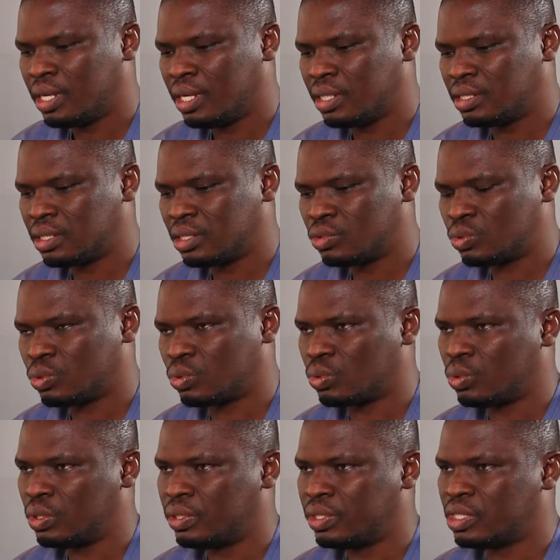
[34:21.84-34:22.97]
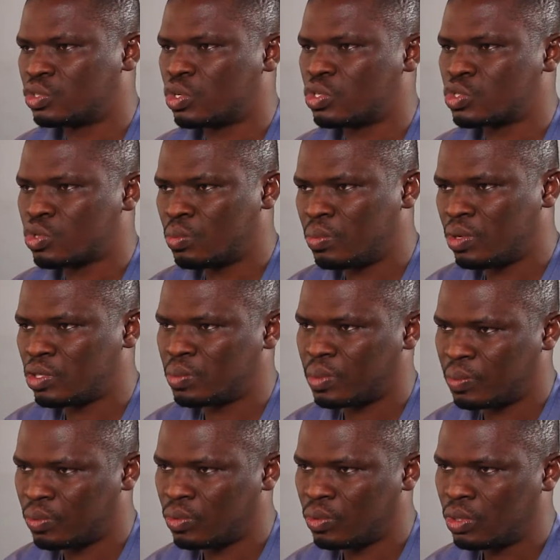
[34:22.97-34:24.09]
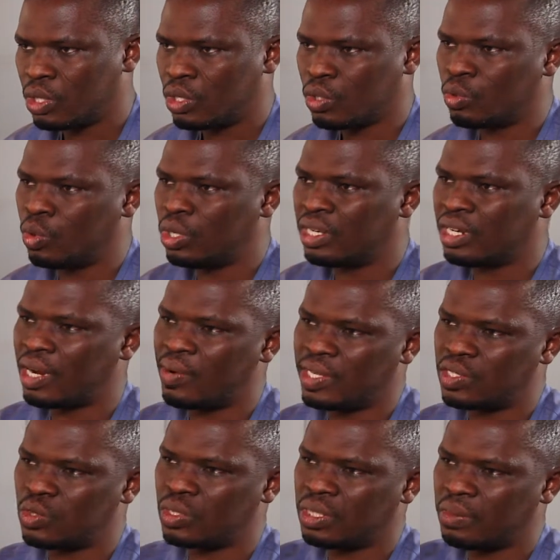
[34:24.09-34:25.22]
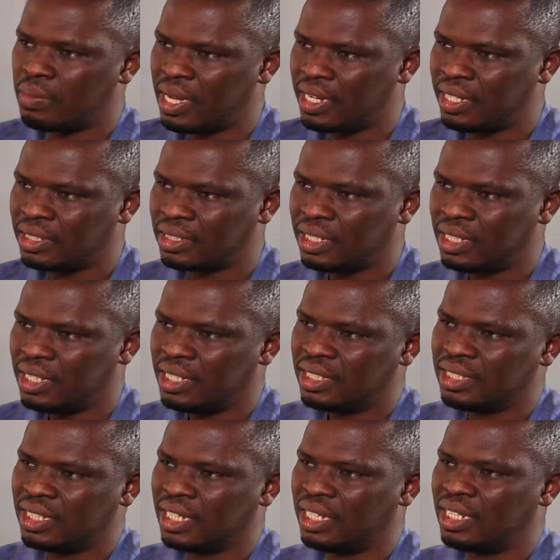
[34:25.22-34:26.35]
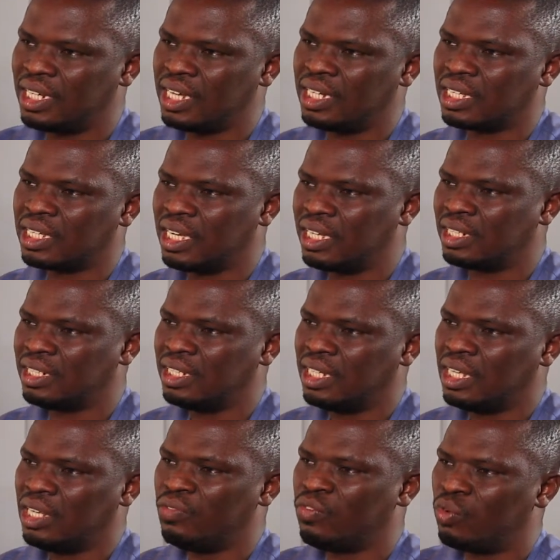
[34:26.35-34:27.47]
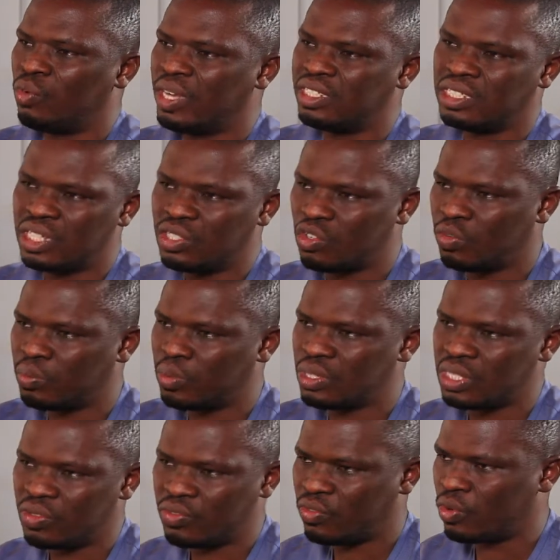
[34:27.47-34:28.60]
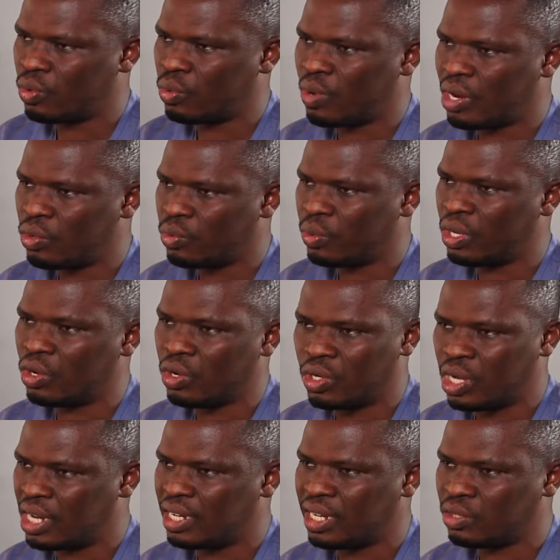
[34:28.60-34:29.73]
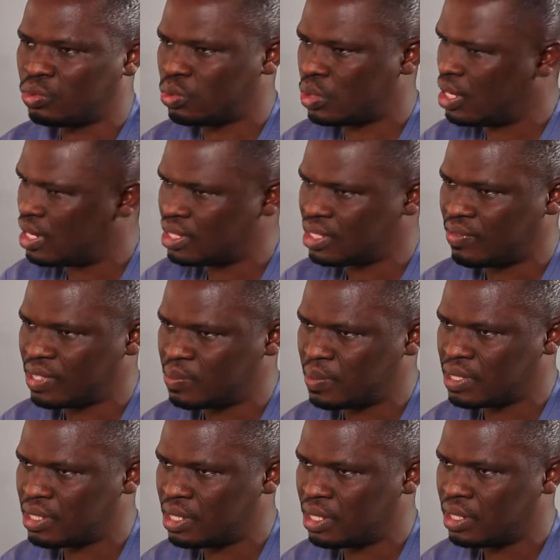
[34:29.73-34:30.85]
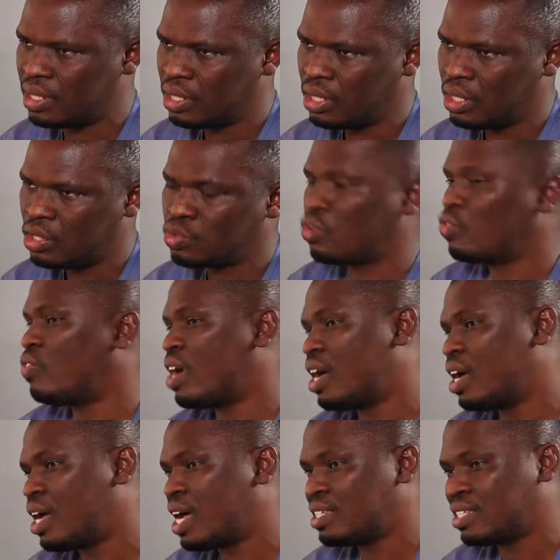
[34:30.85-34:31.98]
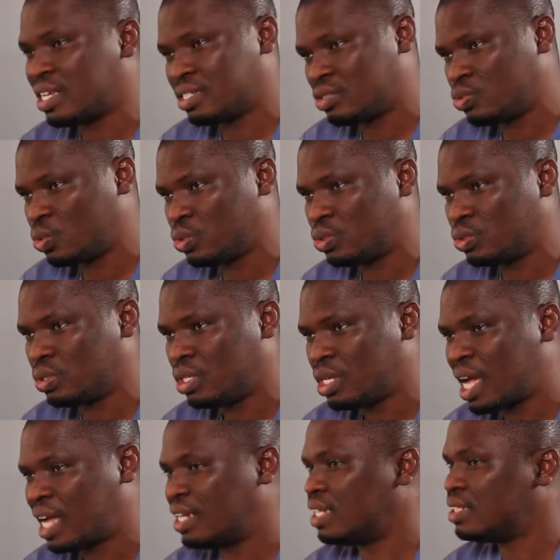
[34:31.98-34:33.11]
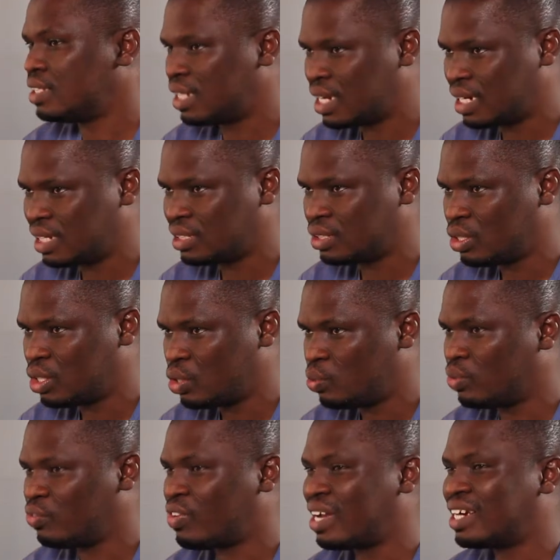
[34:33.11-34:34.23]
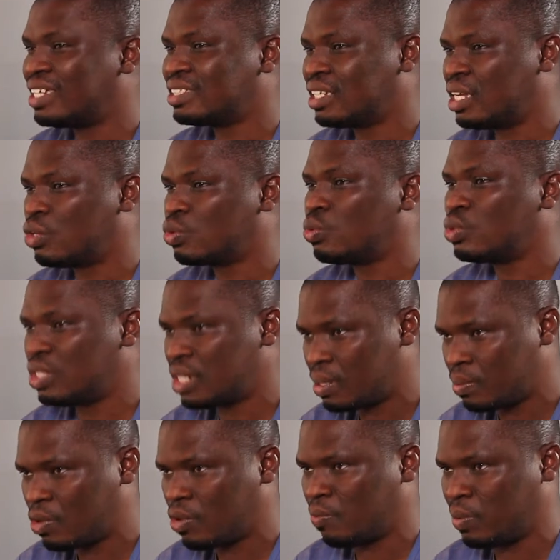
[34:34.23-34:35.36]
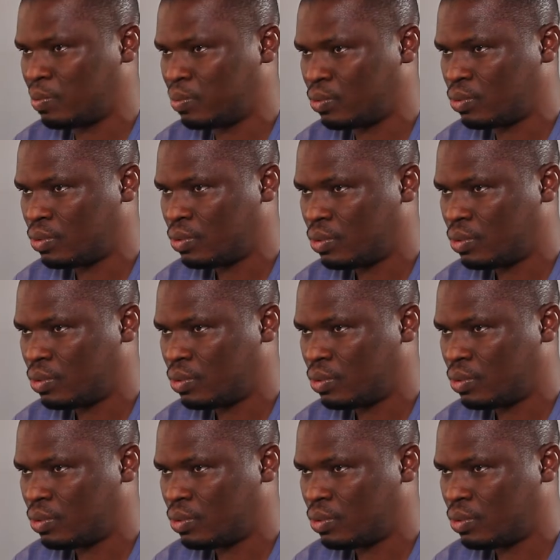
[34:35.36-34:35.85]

heed to these unscrupulous people going around extorting monies, thinking that they can influence change of posting for one way or the other to any service personnel. So far, as I told other journalists, we've arrested a good number of people.